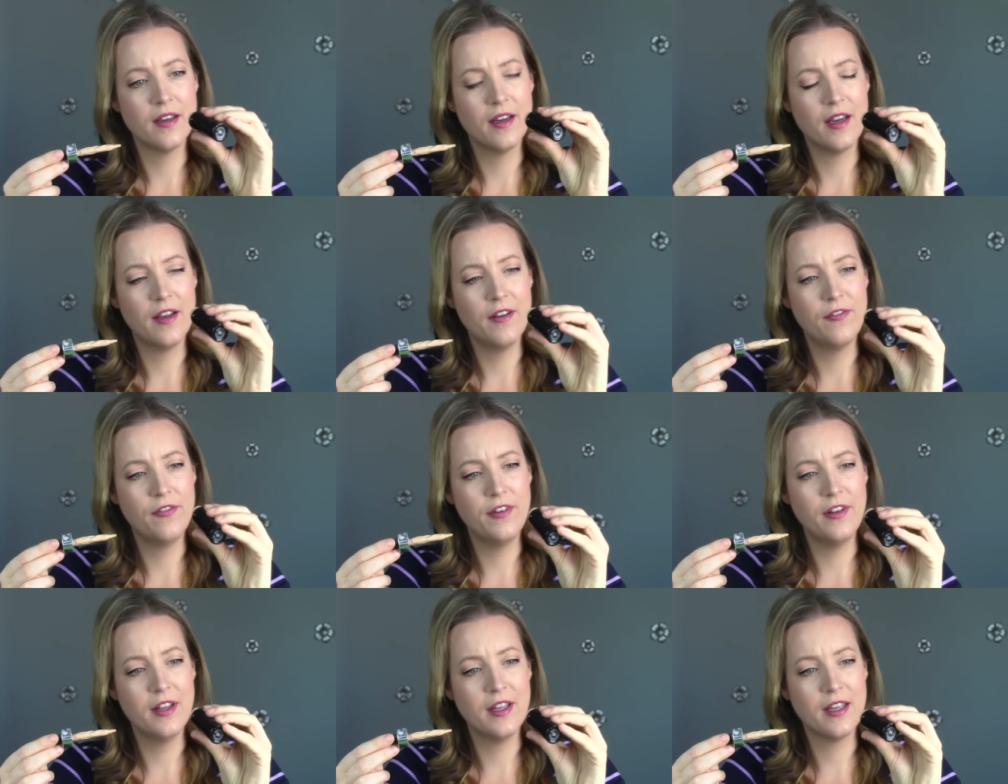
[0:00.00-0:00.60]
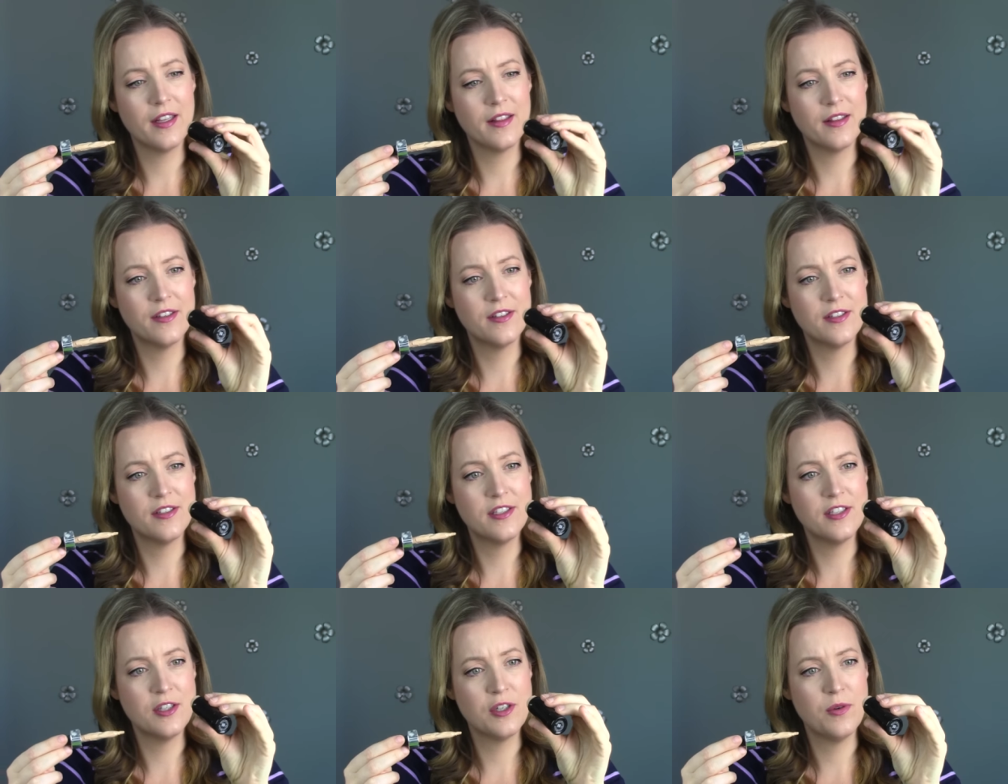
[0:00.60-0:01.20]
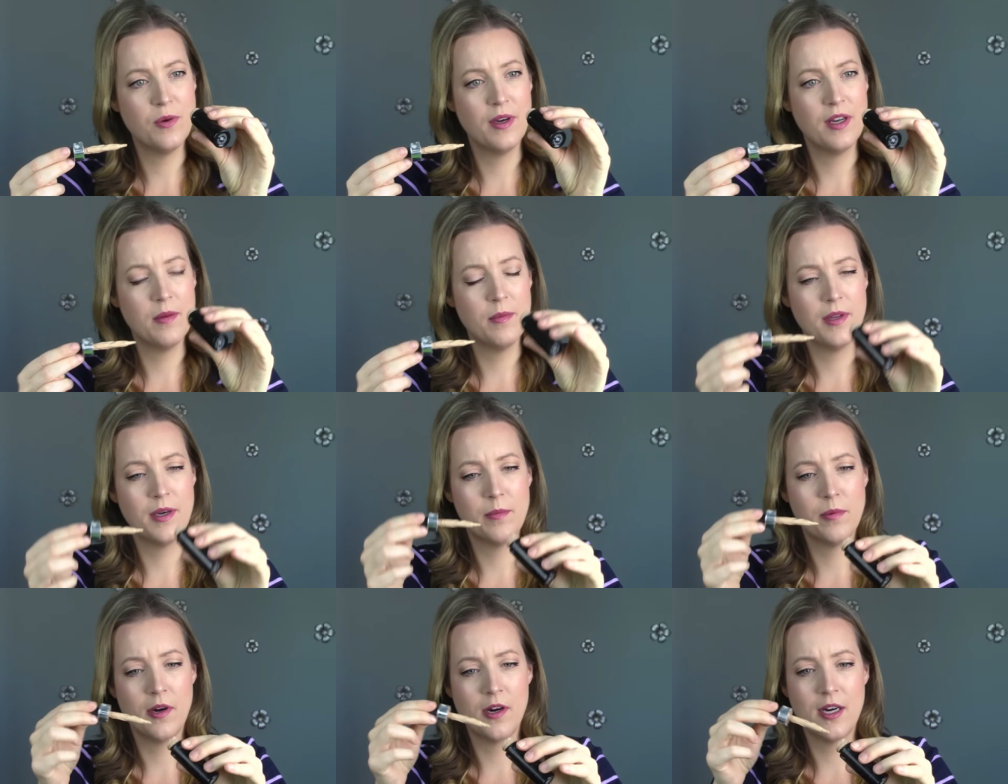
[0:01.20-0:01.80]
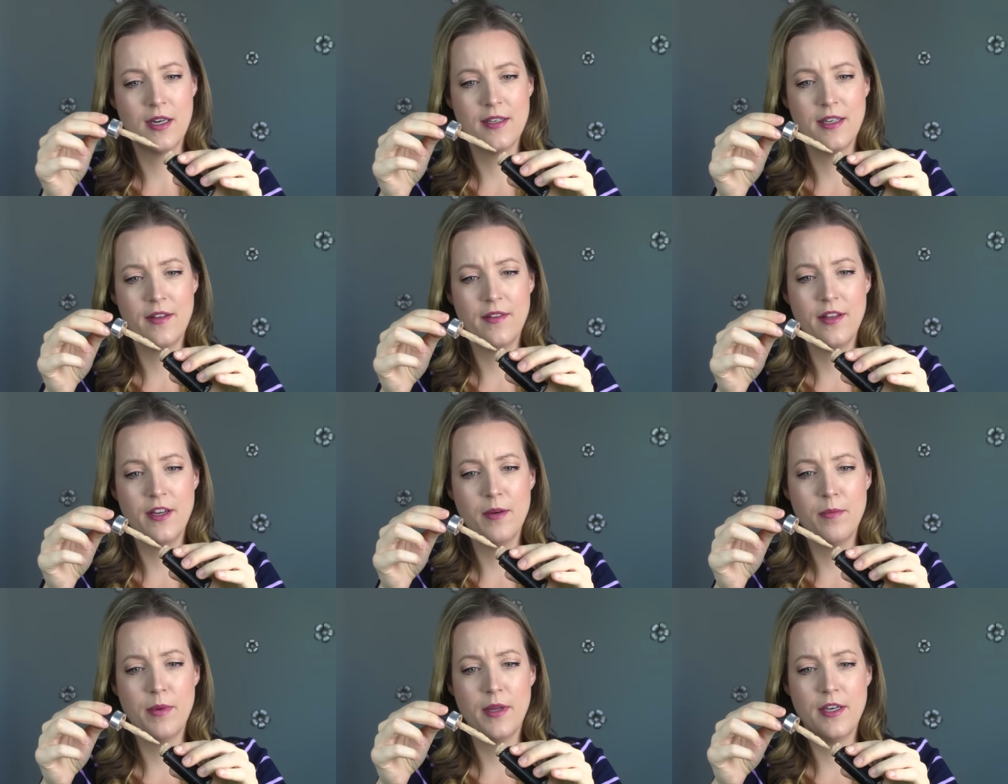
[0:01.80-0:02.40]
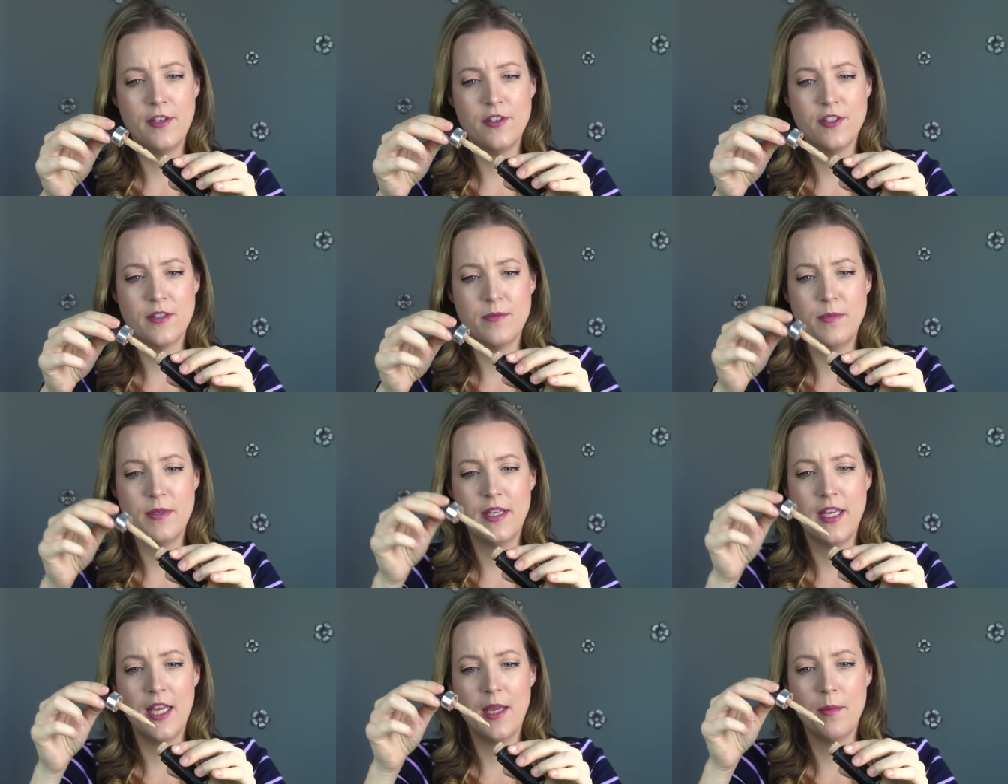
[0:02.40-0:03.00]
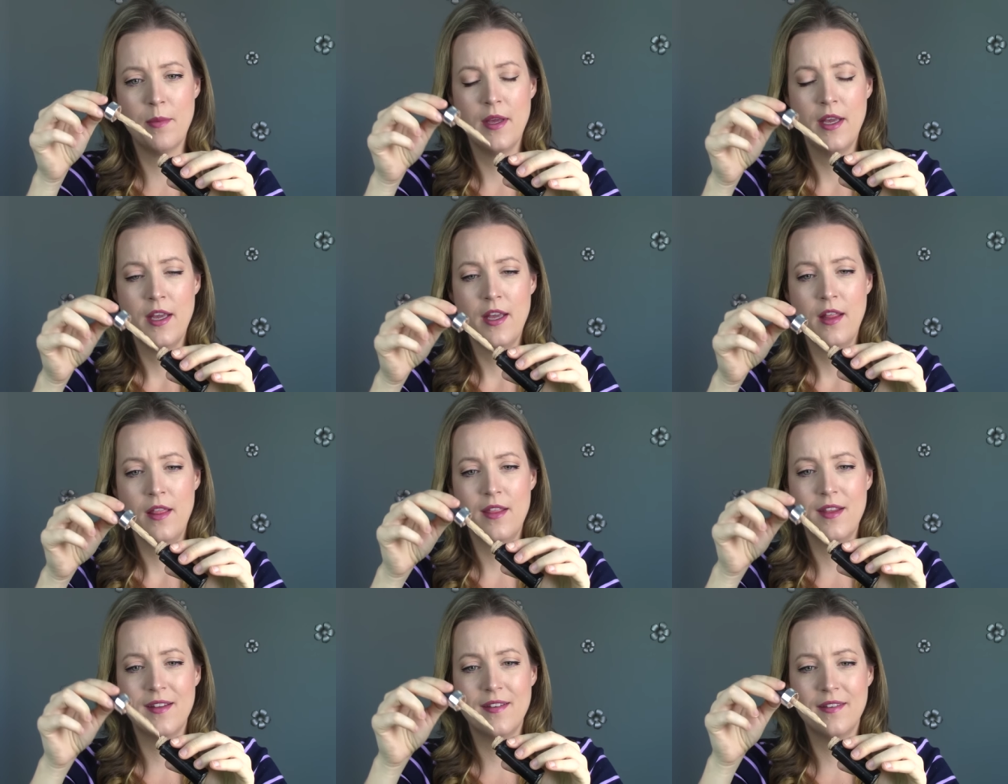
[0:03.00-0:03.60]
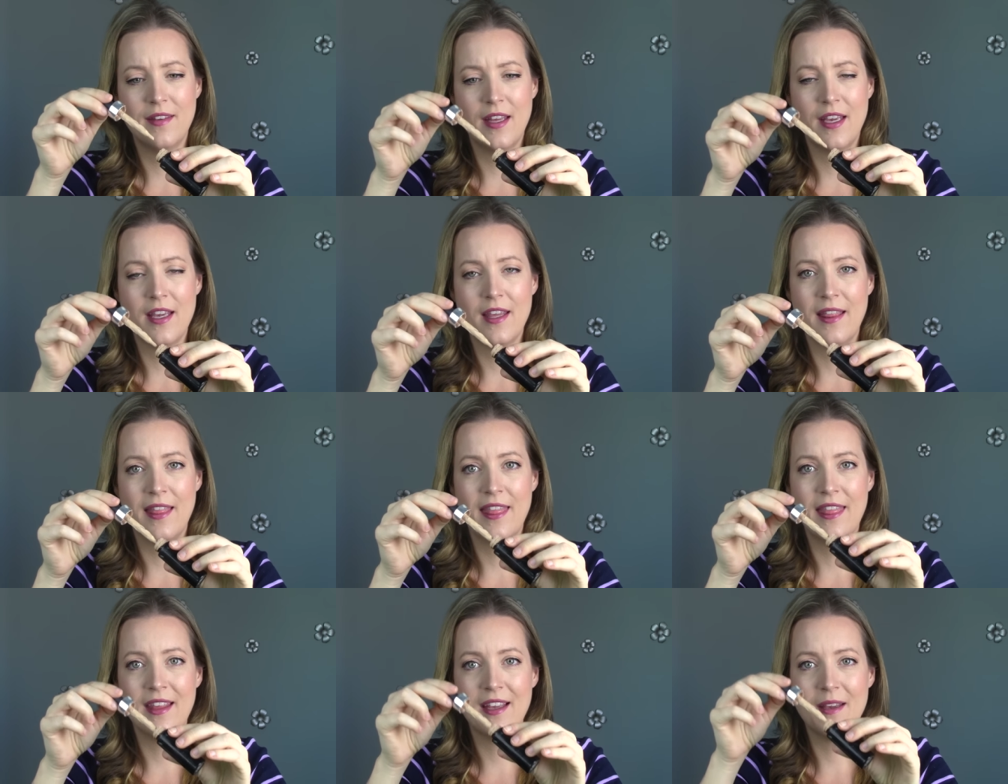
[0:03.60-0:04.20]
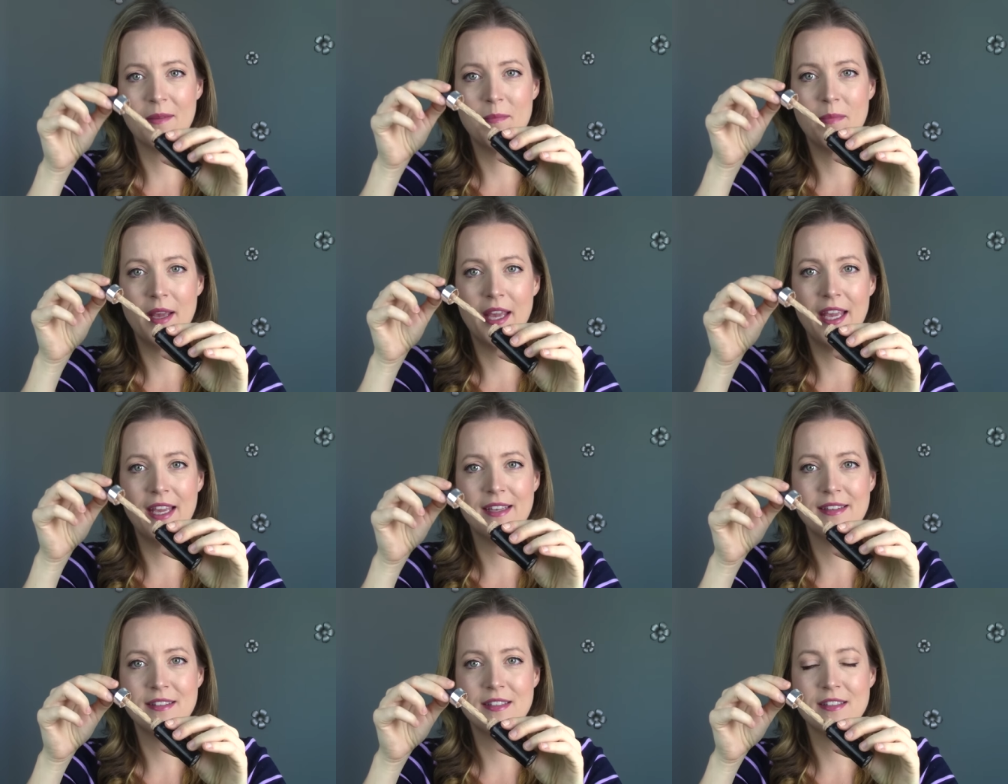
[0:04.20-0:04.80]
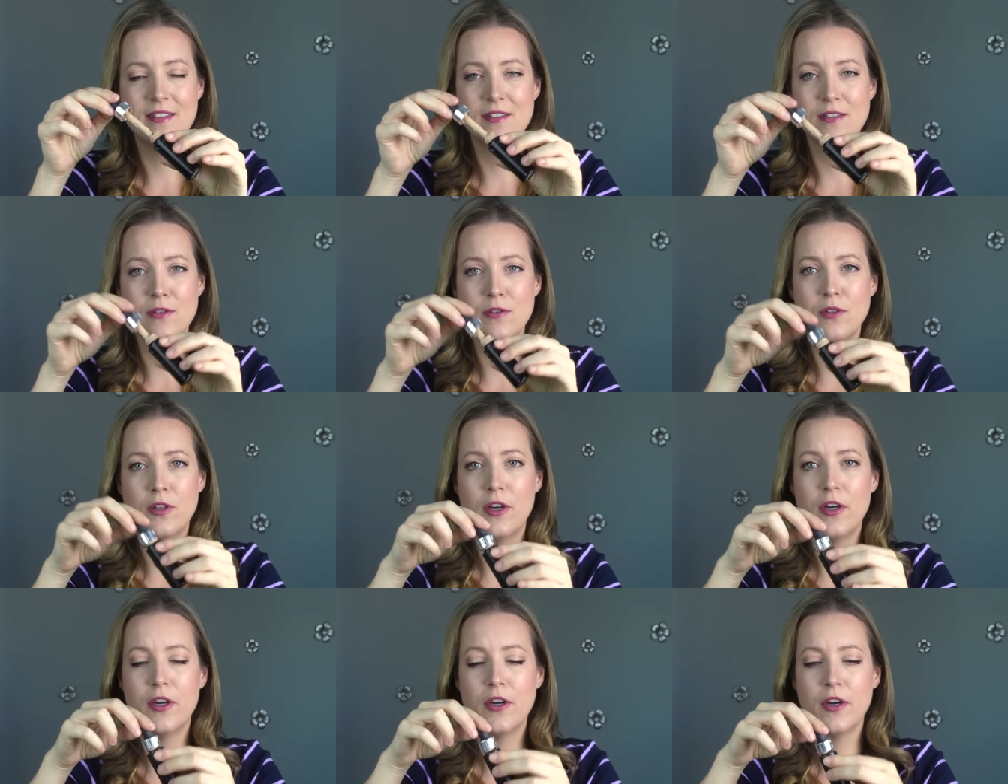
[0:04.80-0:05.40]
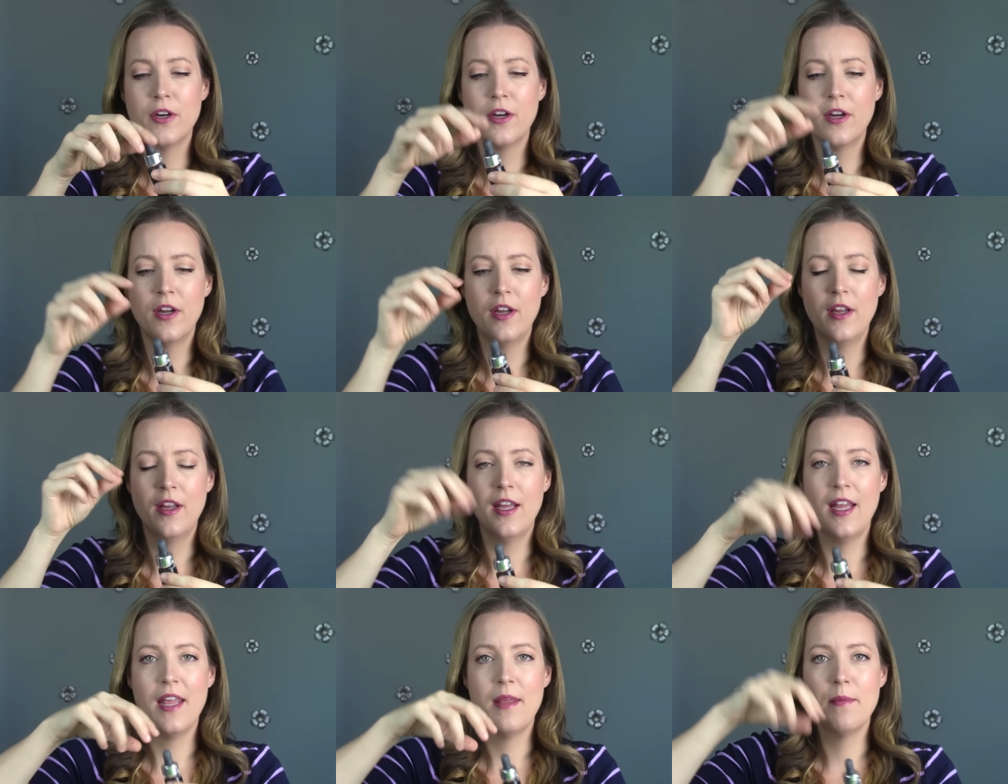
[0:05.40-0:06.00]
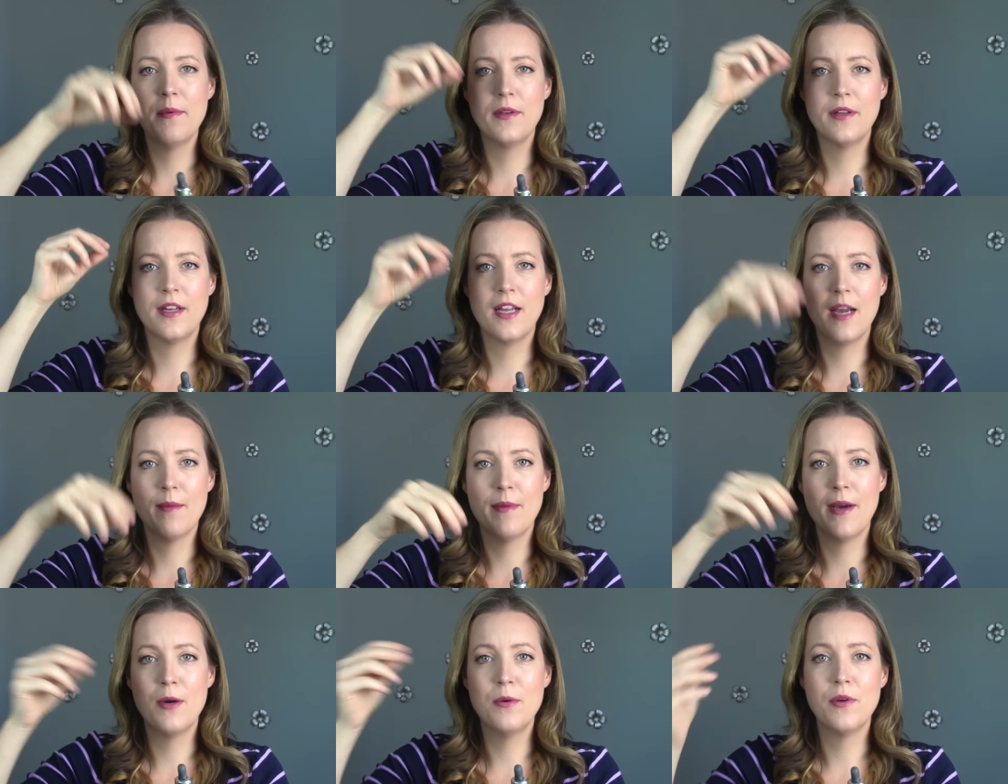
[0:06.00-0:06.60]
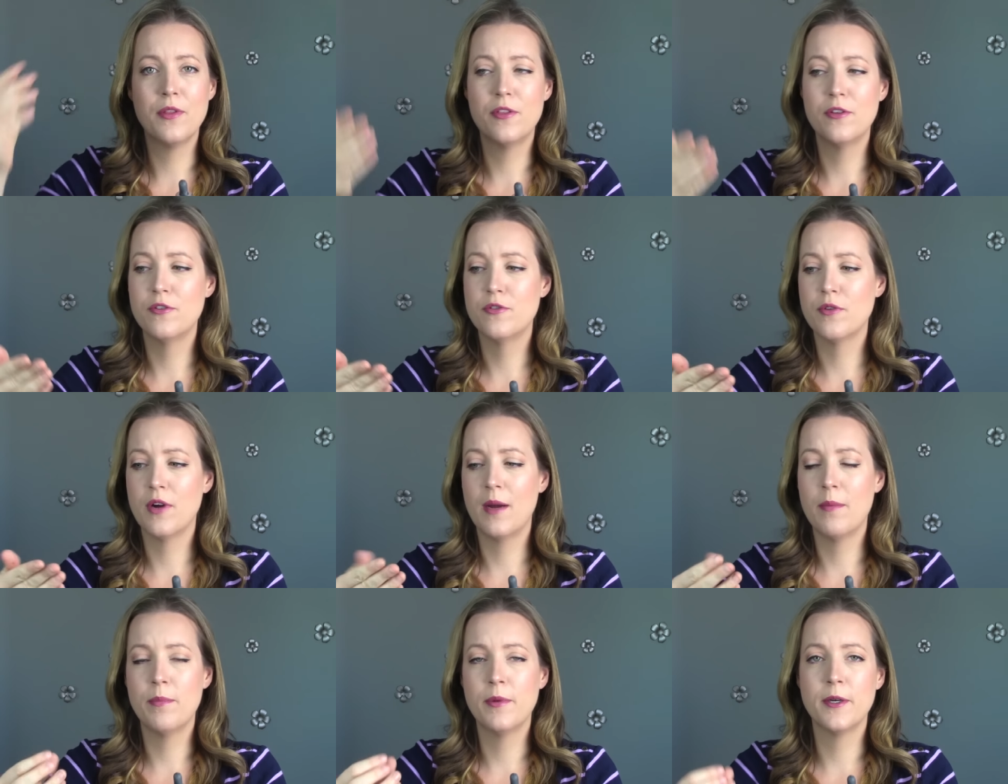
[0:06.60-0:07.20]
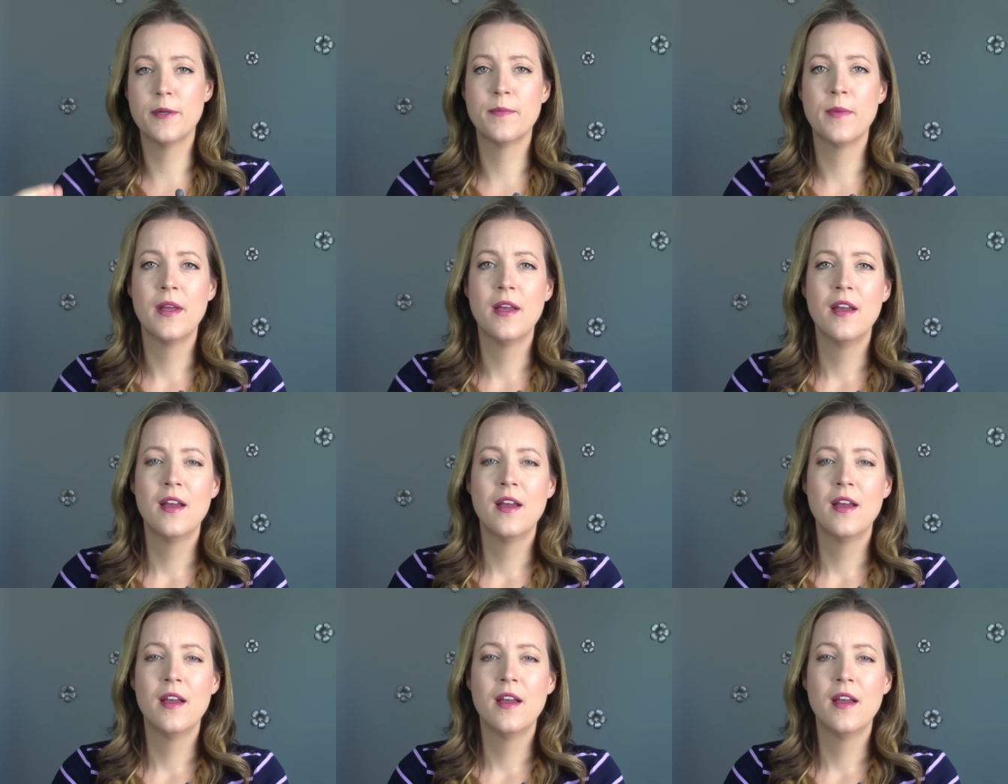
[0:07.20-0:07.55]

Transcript: I feel like there's still quite a bit of product down there, but it just became this like thick paste. It's no longer able to come out with the dropper.